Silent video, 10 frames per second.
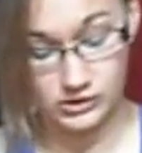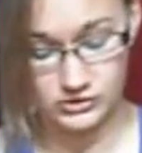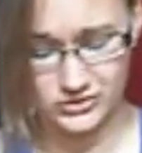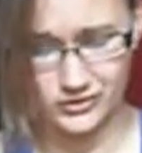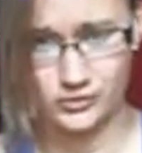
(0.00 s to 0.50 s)

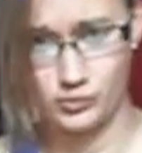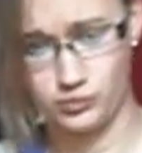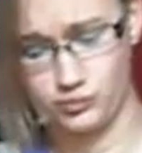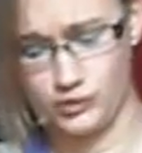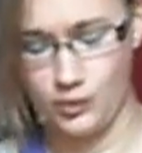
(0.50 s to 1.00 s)
And
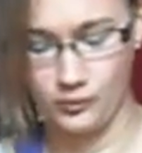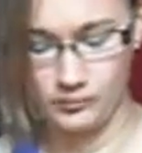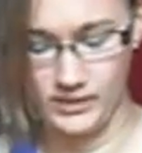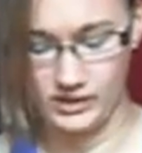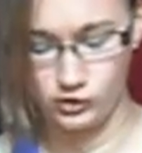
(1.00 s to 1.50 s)
also won't
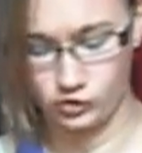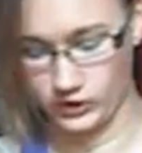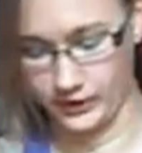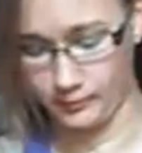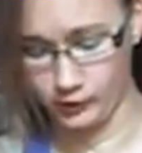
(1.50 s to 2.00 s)
make it
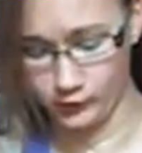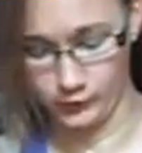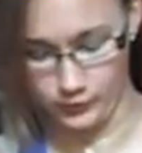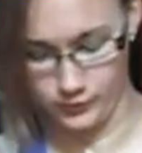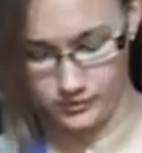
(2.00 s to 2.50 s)
look like a
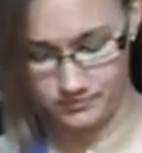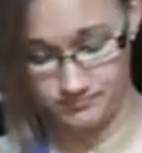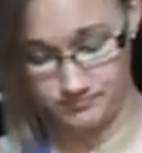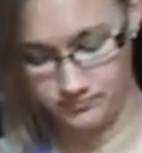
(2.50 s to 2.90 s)
balloon.